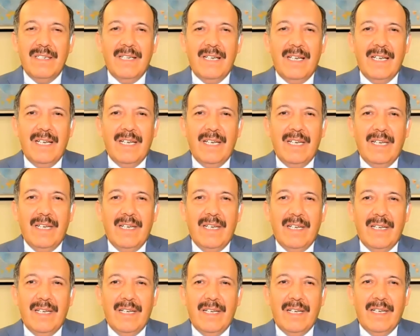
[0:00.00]

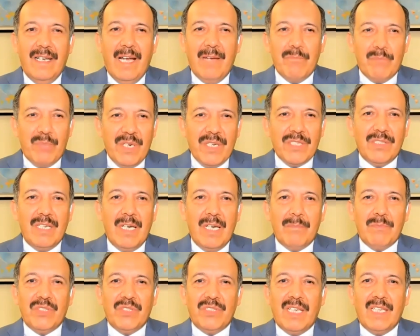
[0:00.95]
and personal
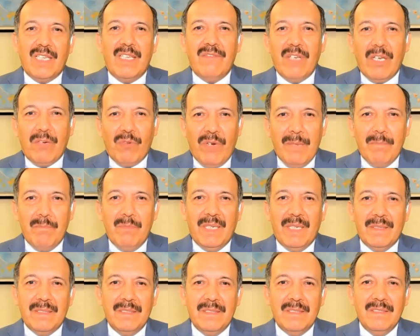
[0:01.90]
protective
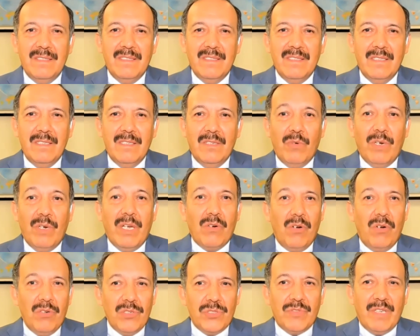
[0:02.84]
equipment. We are
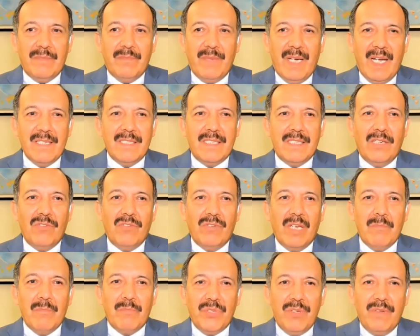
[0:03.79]
also advising on
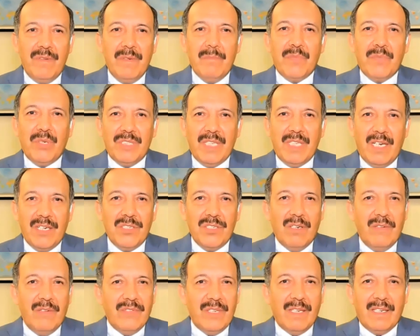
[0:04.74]
improving protection
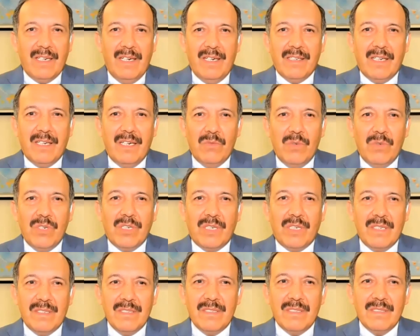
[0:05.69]
of the healthcare
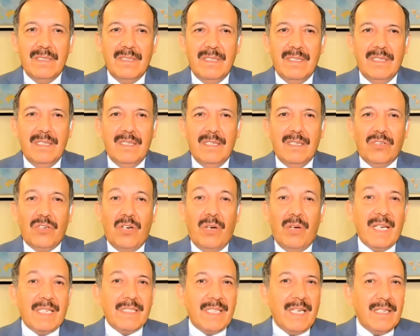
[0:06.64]
workers.
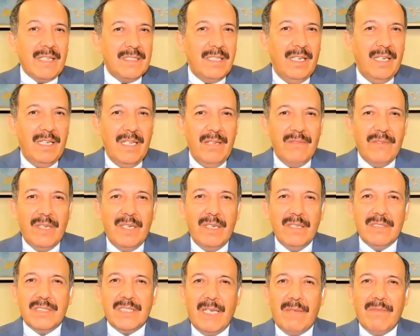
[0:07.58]
COVAX has delivered
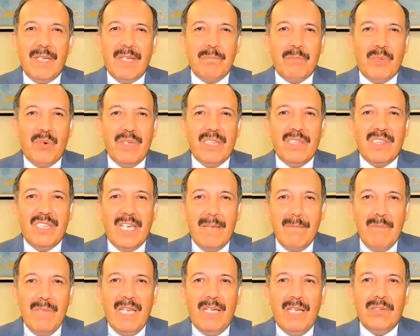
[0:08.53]
7.3
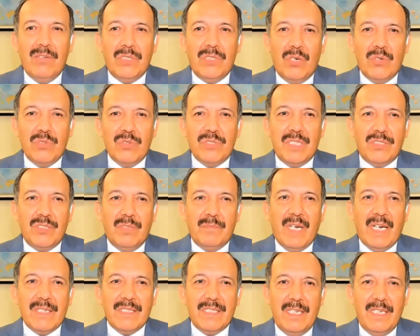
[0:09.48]
million doses of
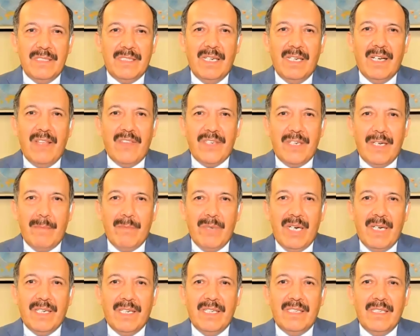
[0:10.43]
vaccines in Latin
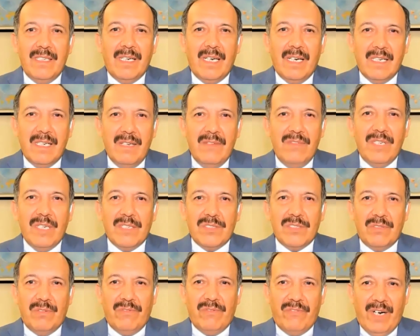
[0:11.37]
America and the Caribbean
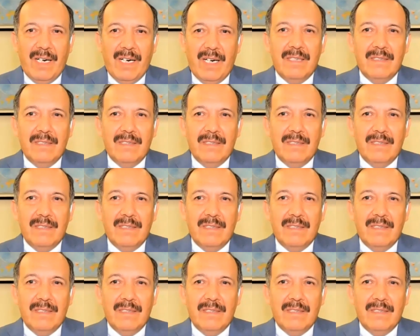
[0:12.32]
so far,